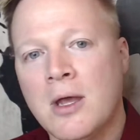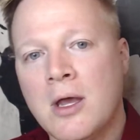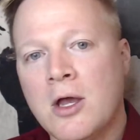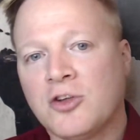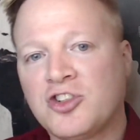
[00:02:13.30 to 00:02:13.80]

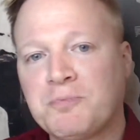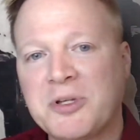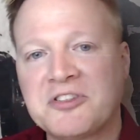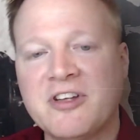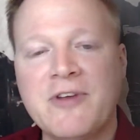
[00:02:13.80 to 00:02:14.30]

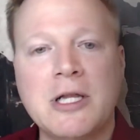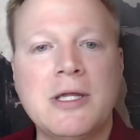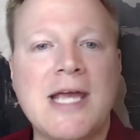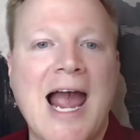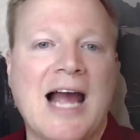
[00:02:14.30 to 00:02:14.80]

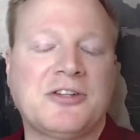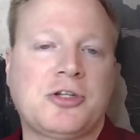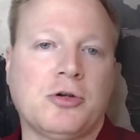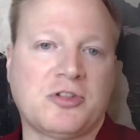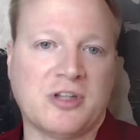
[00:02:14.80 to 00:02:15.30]
Specifically ask
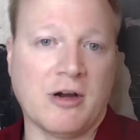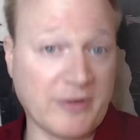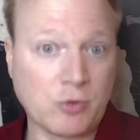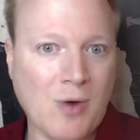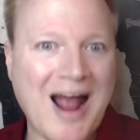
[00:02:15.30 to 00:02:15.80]
yourself
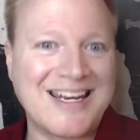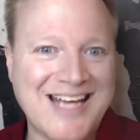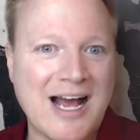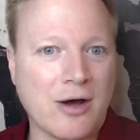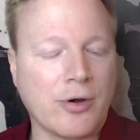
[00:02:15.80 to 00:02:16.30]
and write
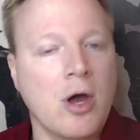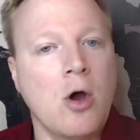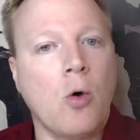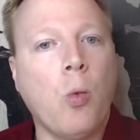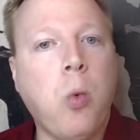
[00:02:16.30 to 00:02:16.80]
down,
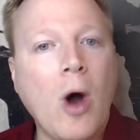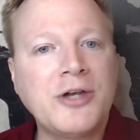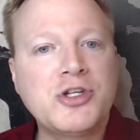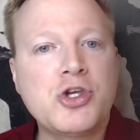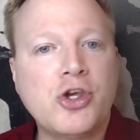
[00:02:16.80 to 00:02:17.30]
what
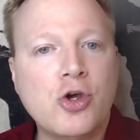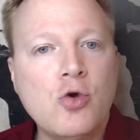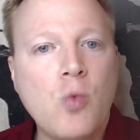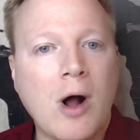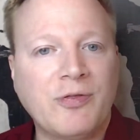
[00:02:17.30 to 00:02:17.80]
do you
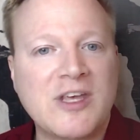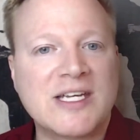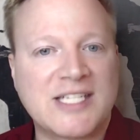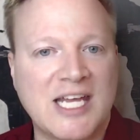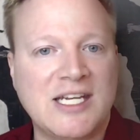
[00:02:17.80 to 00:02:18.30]
want the
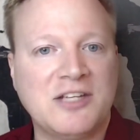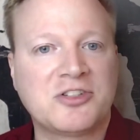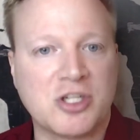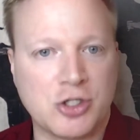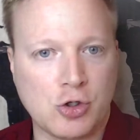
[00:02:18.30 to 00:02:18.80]
attendees
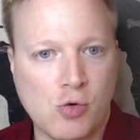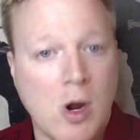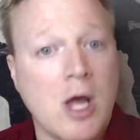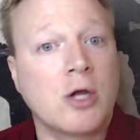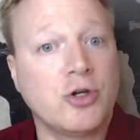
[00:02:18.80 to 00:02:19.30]
to do
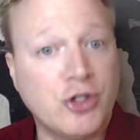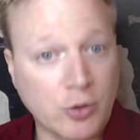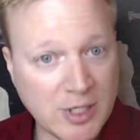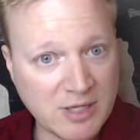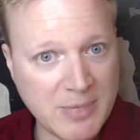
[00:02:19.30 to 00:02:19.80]

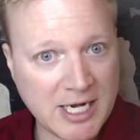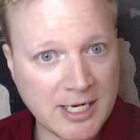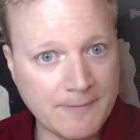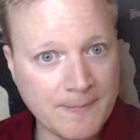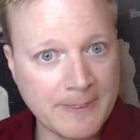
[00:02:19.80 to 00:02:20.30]
during the
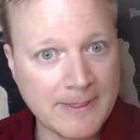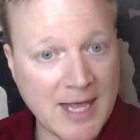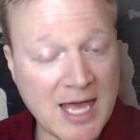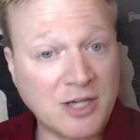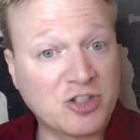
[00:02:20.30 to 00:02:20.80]
meeting?
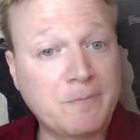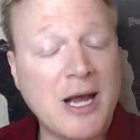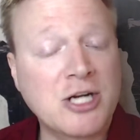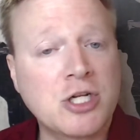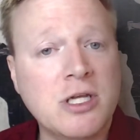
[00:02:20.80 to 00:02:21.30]
And
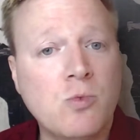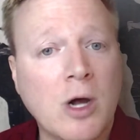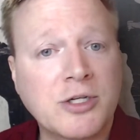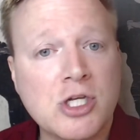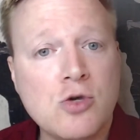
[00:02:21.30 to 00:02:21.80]
especially,
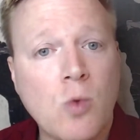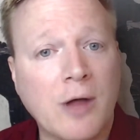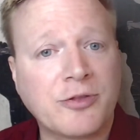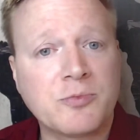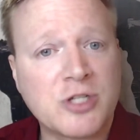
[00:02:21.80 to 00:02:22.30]
what do you
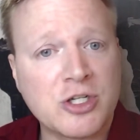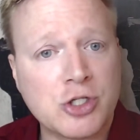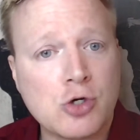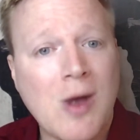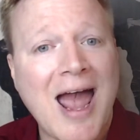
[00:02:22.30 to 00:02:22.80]
want them to
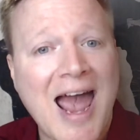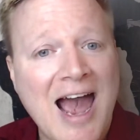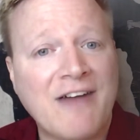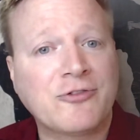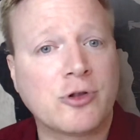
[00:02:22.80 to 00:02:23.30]
do
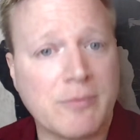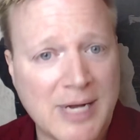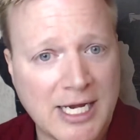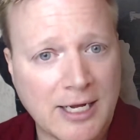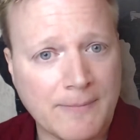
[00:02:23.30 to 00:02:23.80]
after the
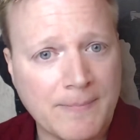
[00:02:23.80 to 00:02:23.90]
meeting?